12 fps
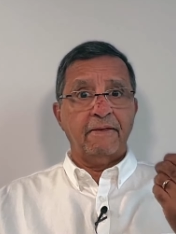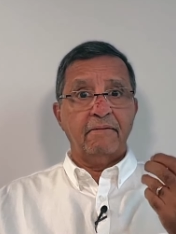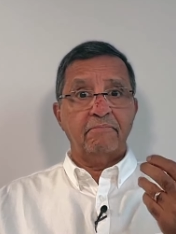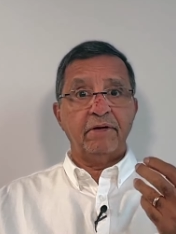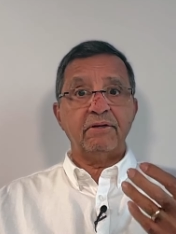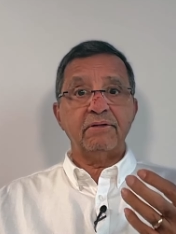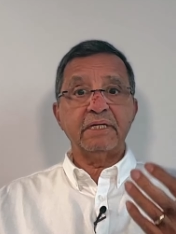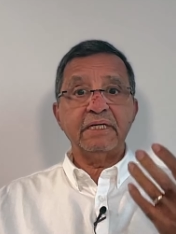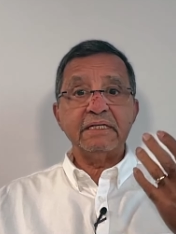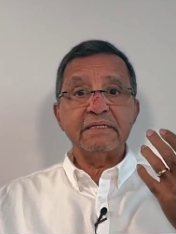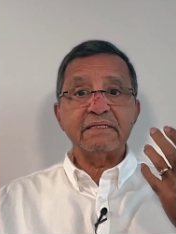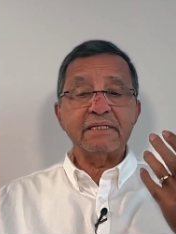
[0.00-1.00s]
because there
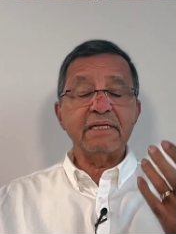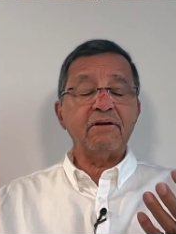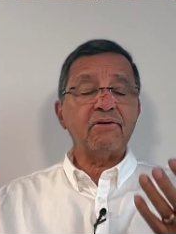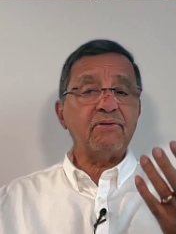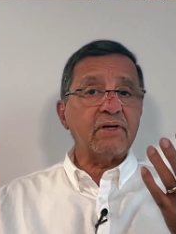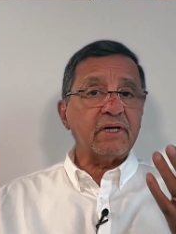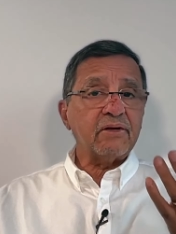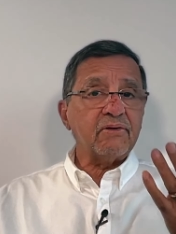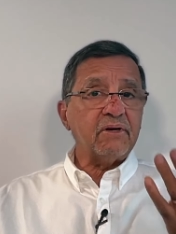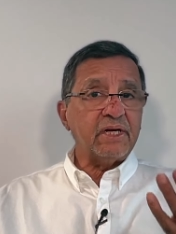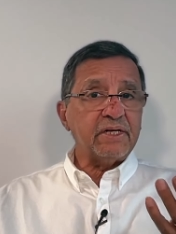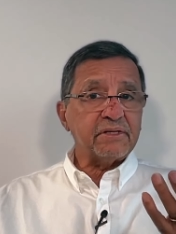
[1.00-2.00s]
is zero
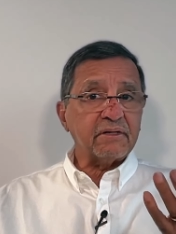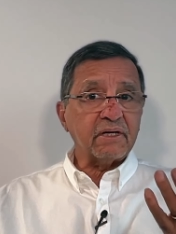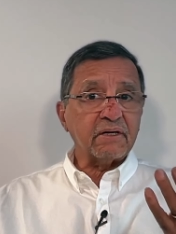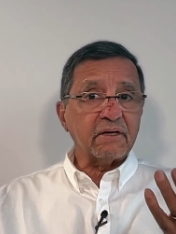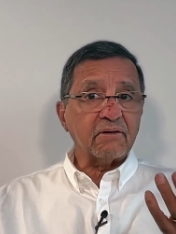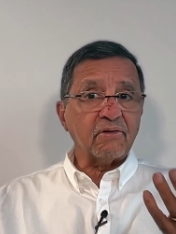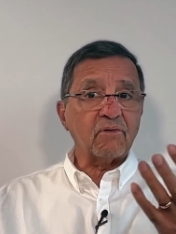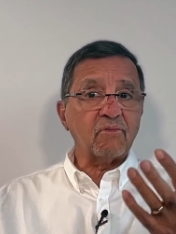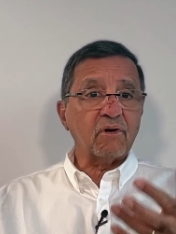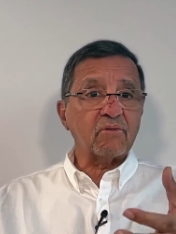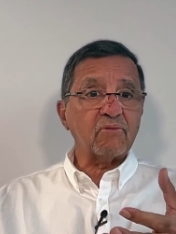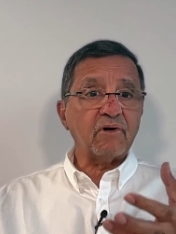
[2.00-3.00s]
regulation on
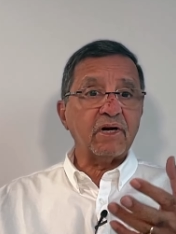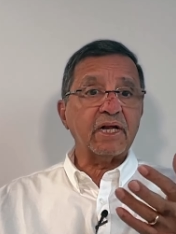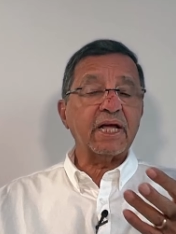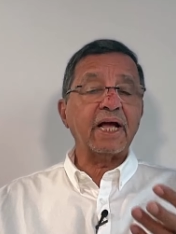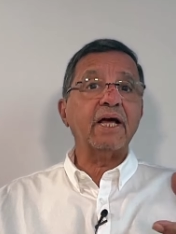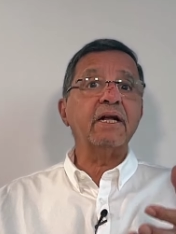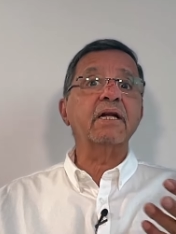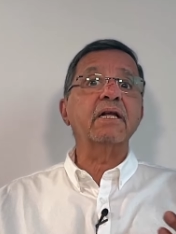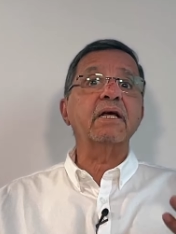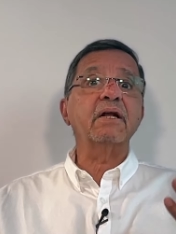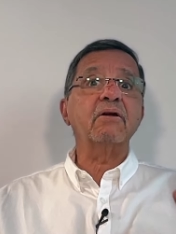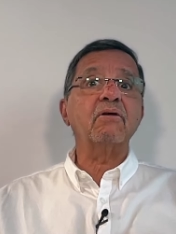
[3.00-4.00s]
what one can and
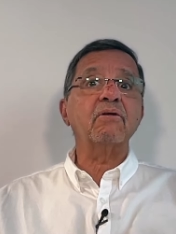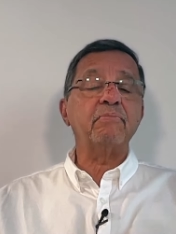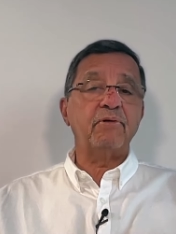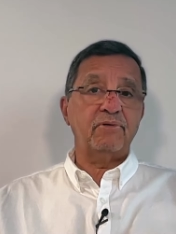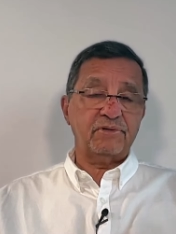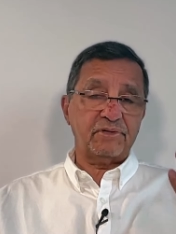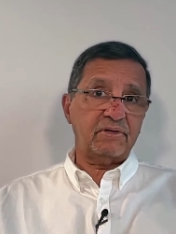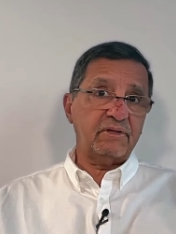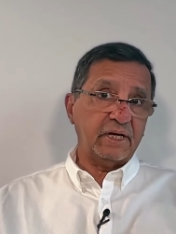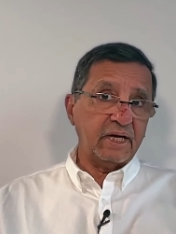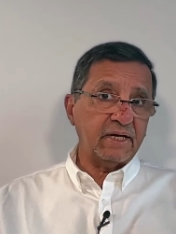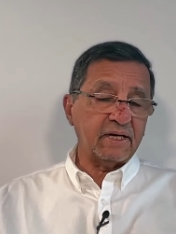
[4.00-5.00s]
cannot post on
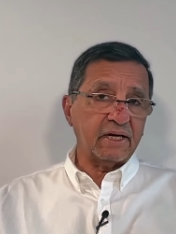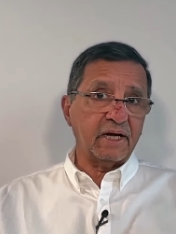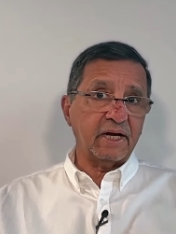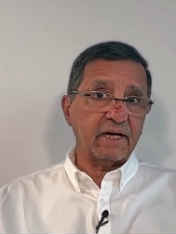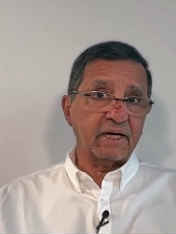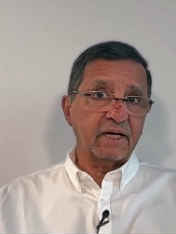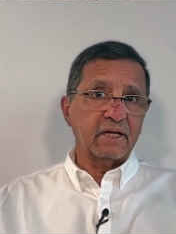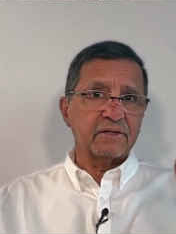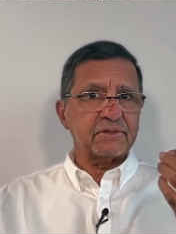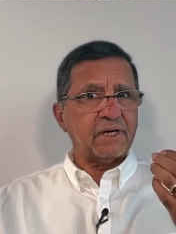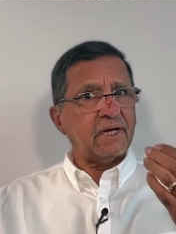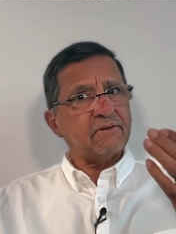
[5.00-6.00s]
the internet.
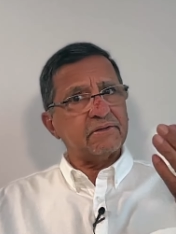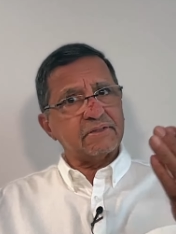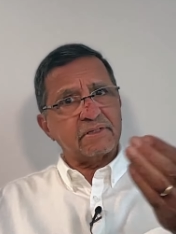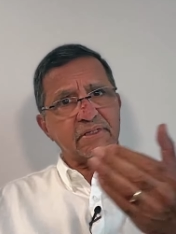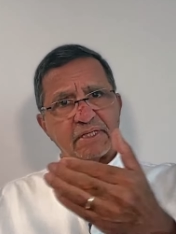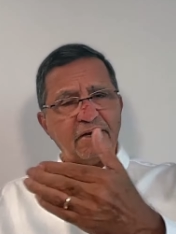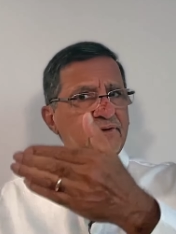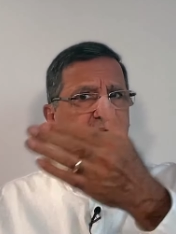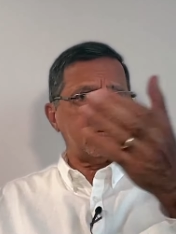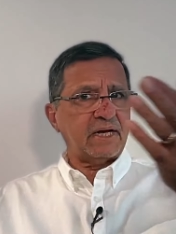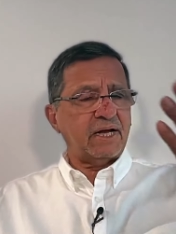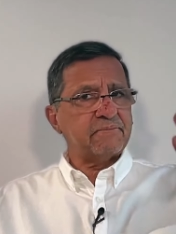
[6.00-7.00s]
So I was several
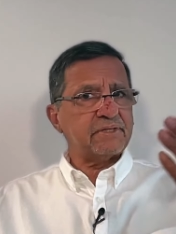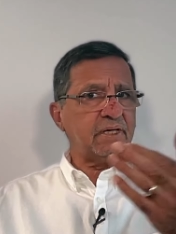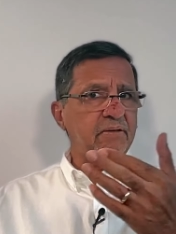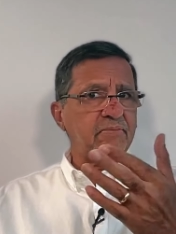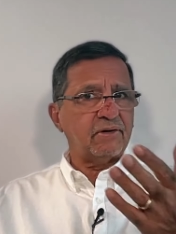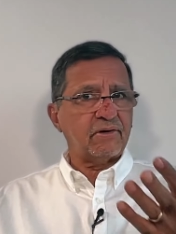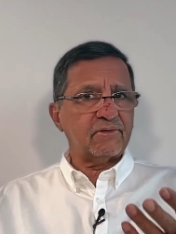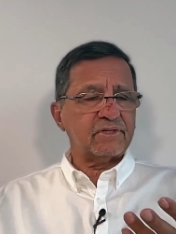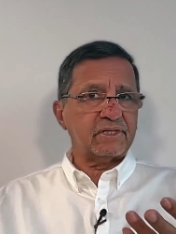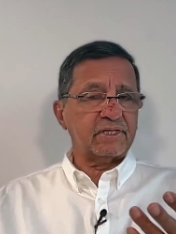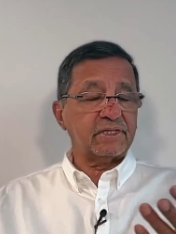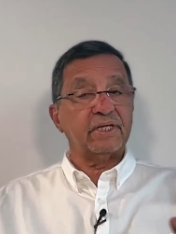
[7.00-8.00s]
times come
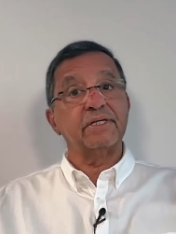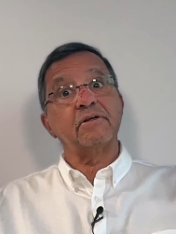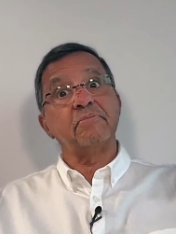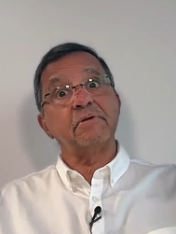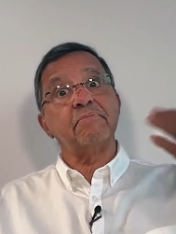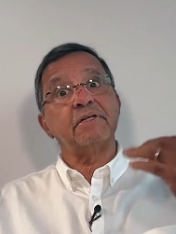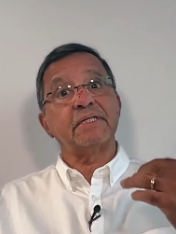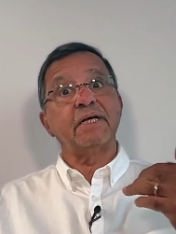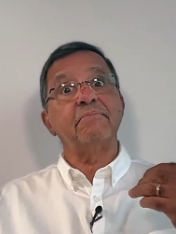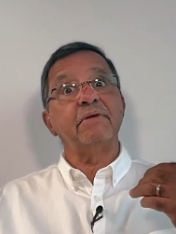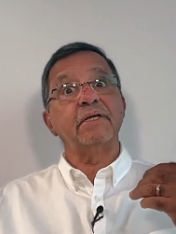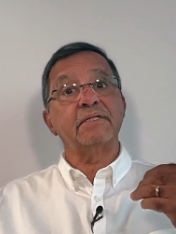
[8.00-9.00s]
across these things, or people
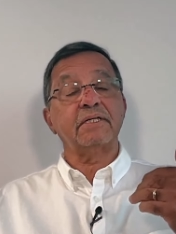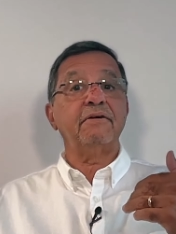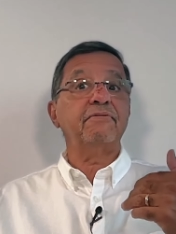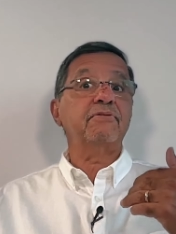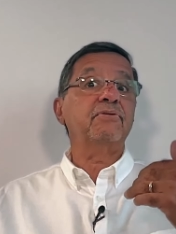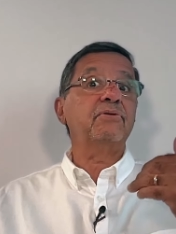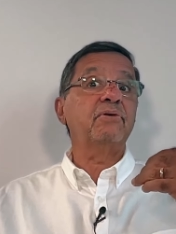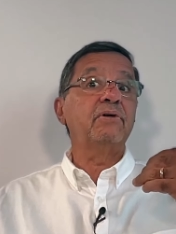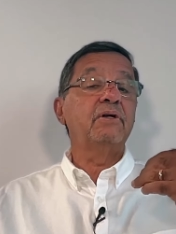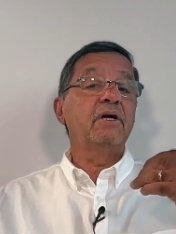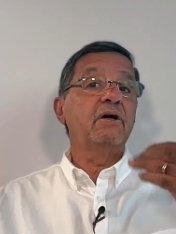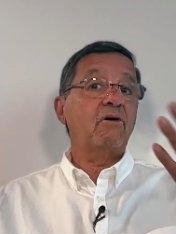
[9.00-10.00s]
send me stuff to
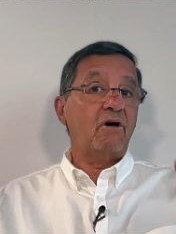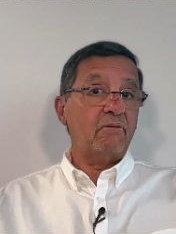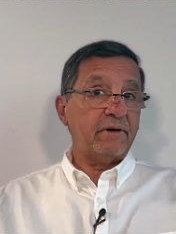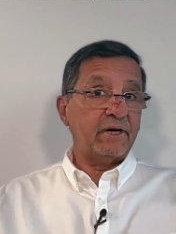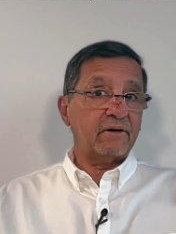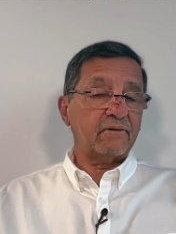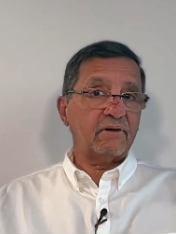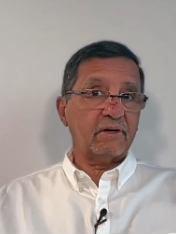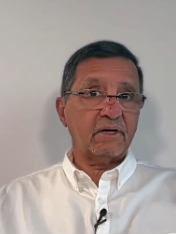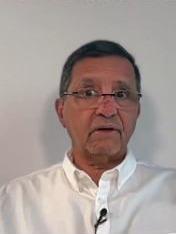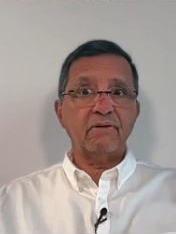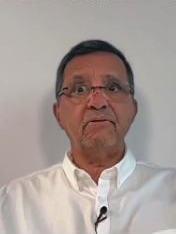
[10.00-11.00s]
comment on,
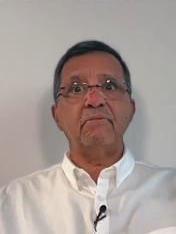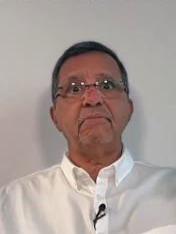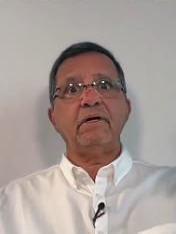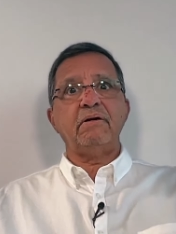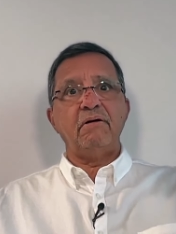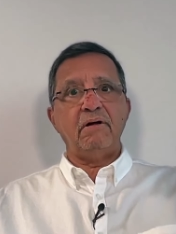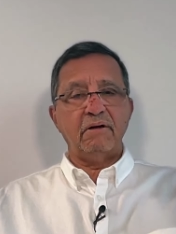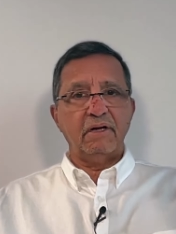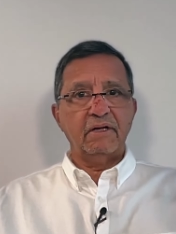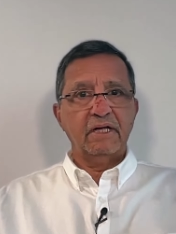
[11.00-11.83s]
like, oh my God.